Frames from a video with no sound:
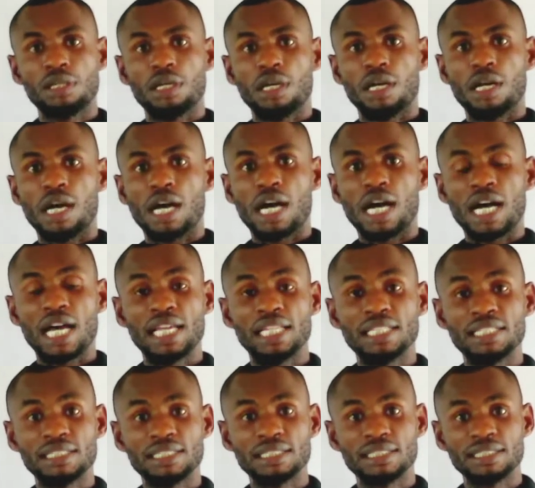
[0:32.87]
I
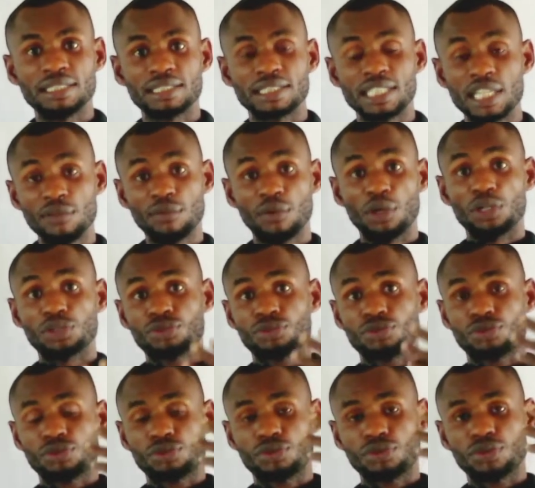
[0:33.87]
gave
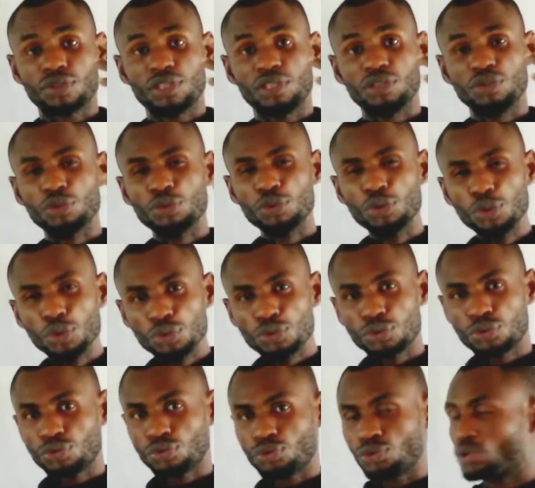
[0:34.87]
us
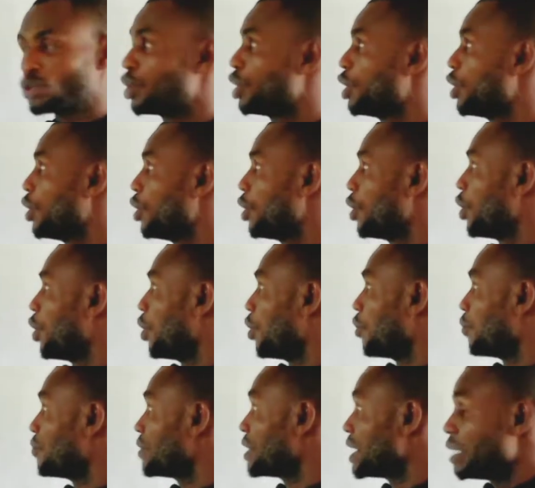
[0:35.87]
rules
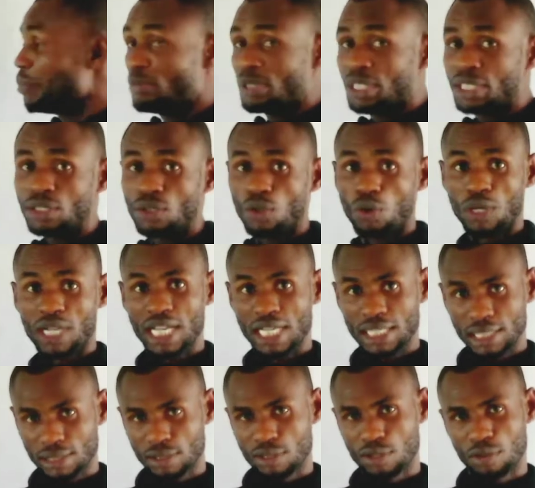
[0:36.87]
of naming
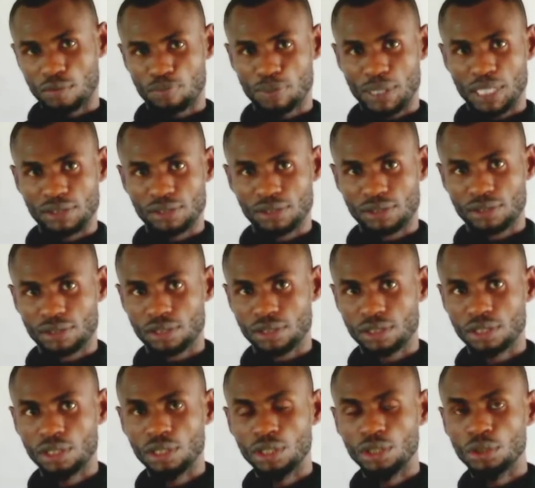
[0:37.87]
organic compounds.
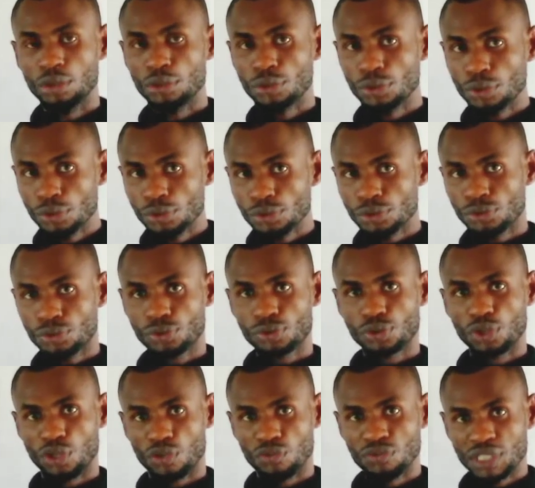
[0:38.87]
Rules
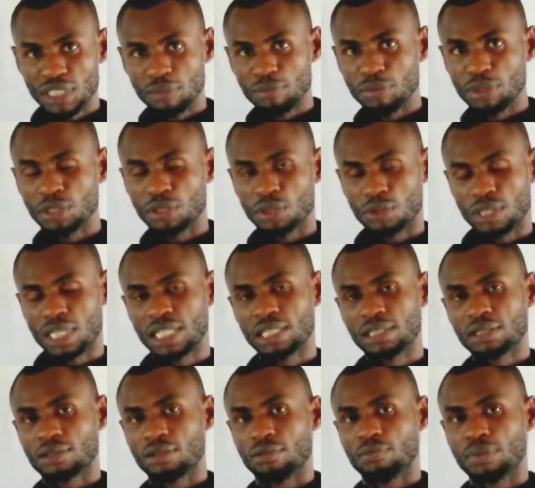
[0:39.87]
of naming
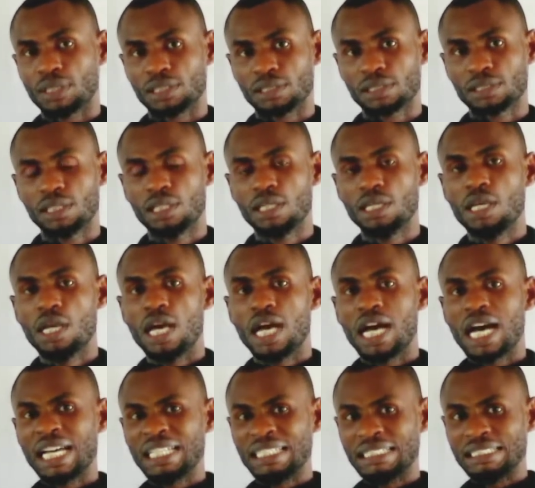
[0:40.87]
organic compounds.
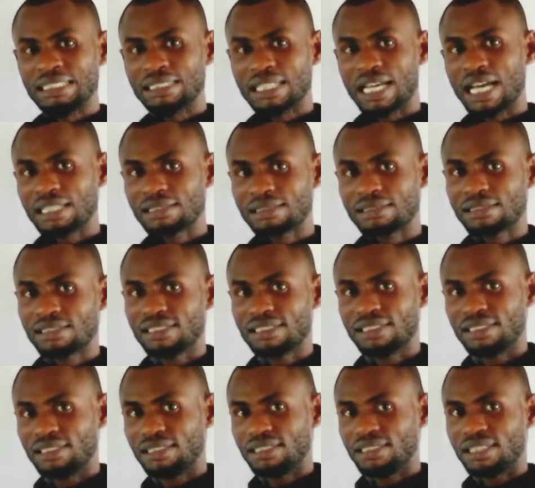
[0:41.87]
And in that,
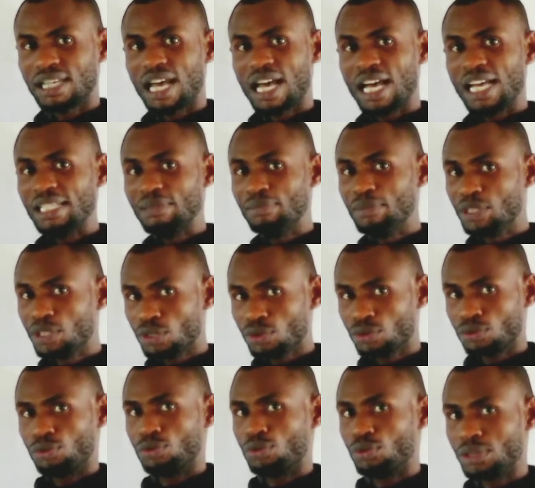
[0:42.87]
I made
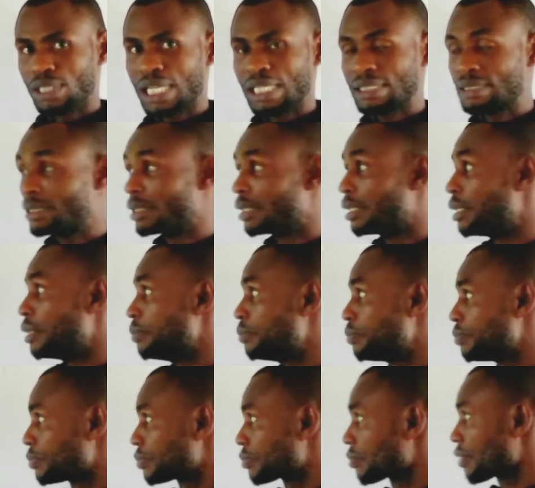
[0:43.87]
us to know that
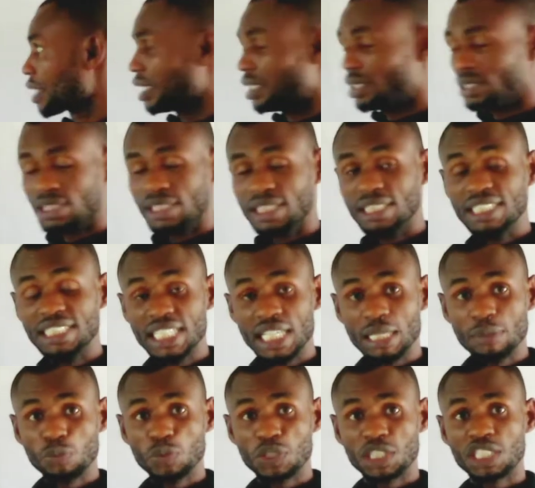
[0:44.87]
the
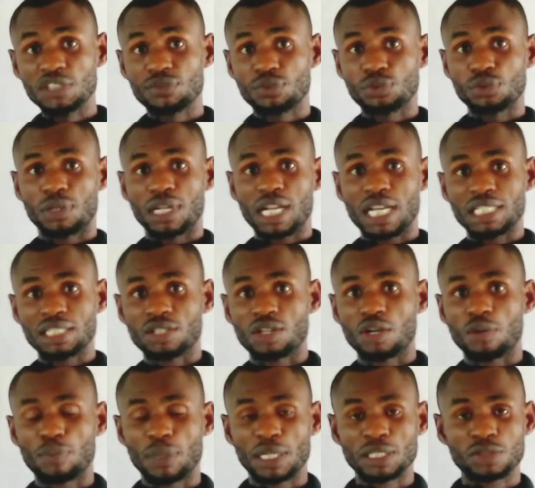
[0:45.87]
name we give to organic
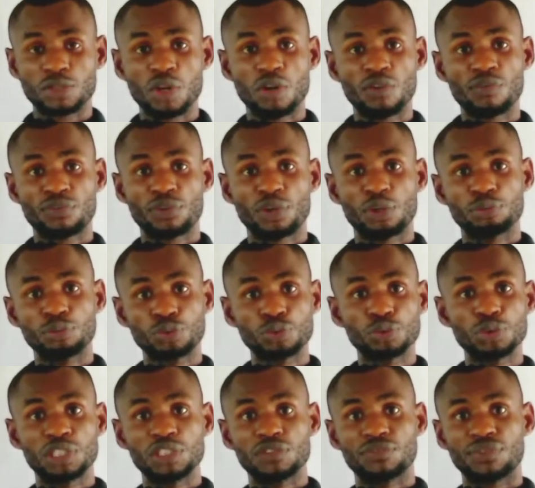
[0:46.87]
compounds come from
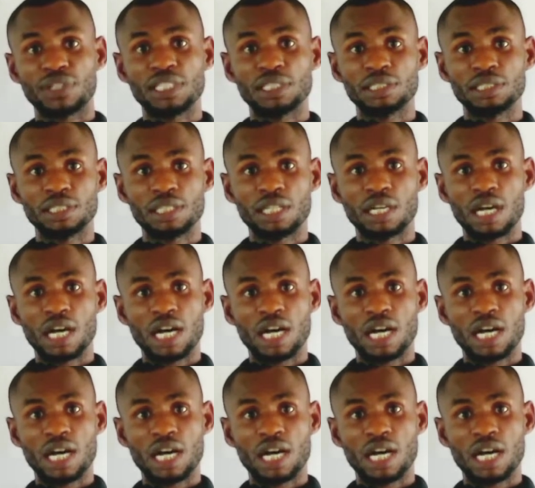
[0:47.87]
two different